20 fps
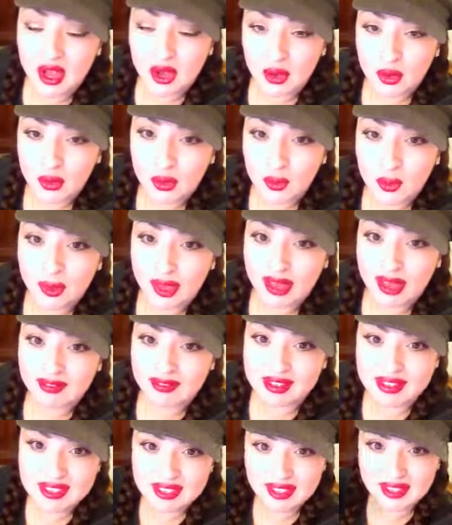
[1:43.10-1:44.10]
who gave
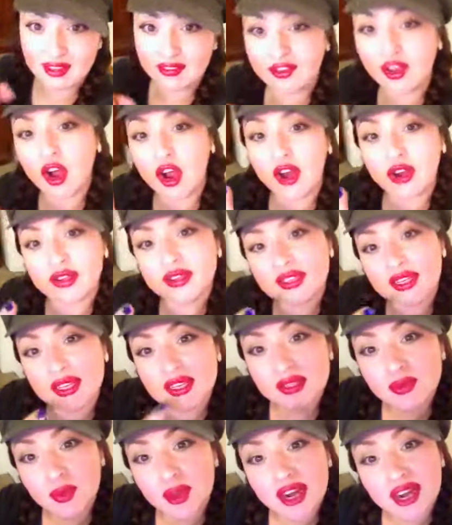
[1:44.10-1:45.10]
us the gift cards
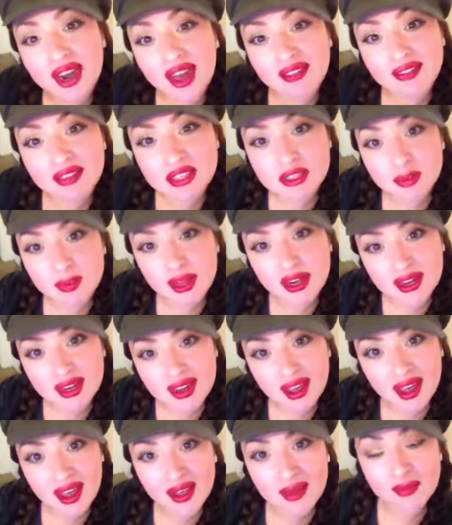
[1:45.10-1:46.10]
because we didn't have to spend a
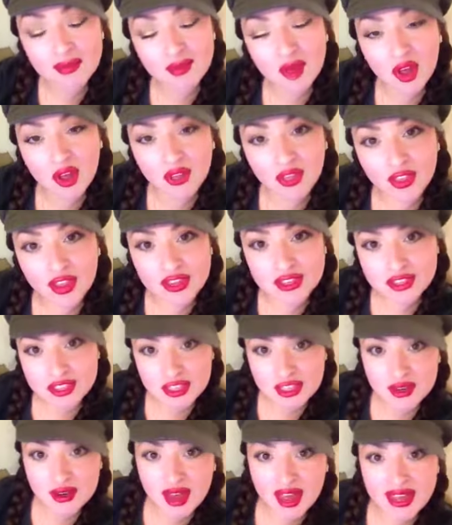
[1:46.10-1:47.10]
dime, all thanks
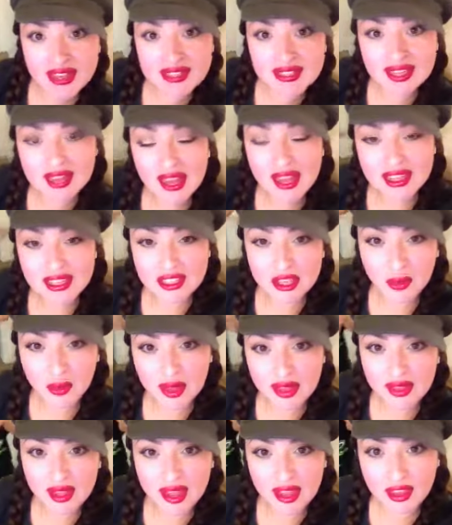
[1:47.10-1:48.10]
to you guys. So we
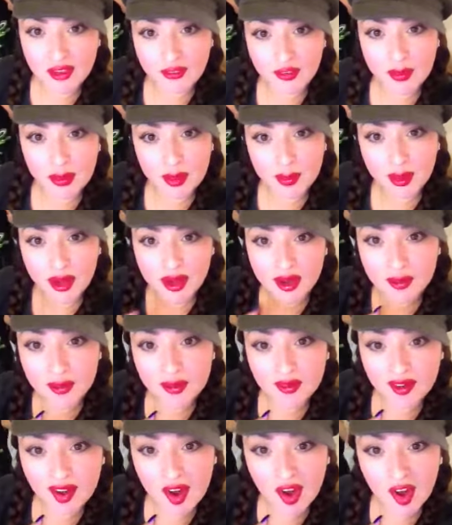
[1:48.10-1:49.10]
thank you from the bottom of
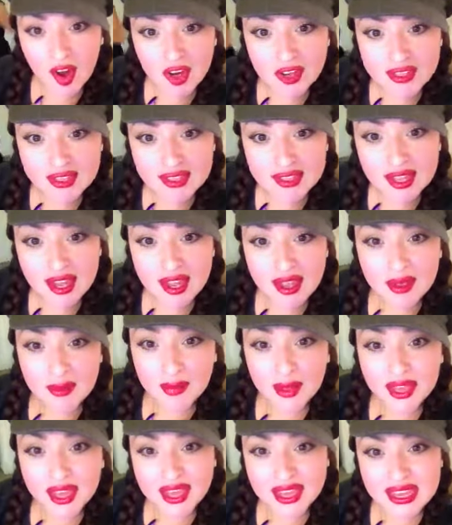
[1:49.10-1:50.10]
our hearts
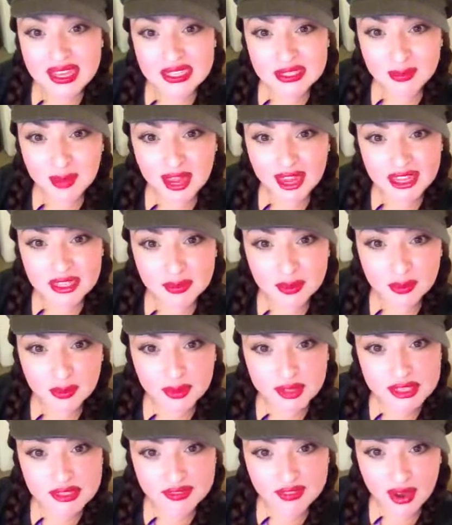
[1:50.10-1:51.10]
because my husband
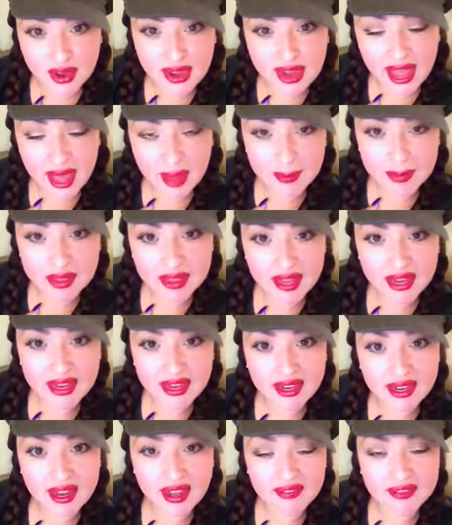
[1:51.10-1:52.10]
was very happy that I
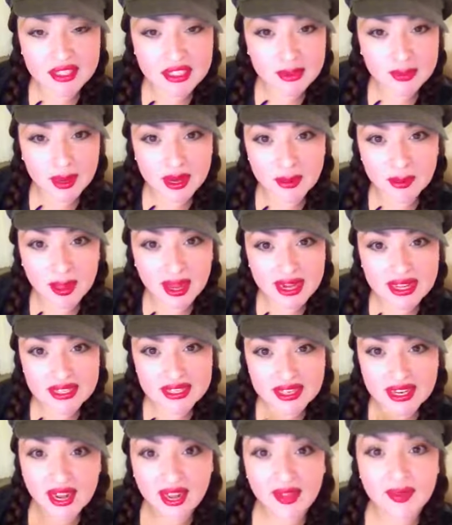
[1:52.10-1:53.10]
didn't have to spend a penny
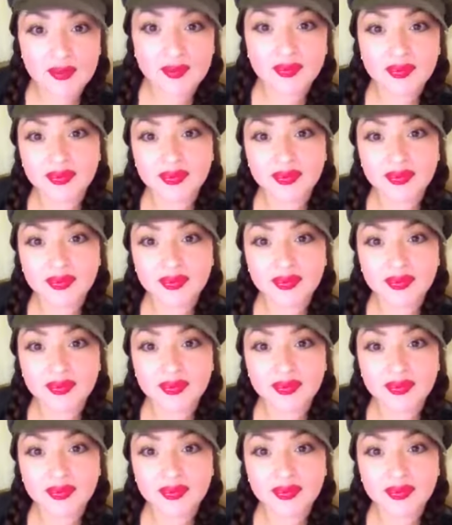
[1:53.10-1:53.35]
today.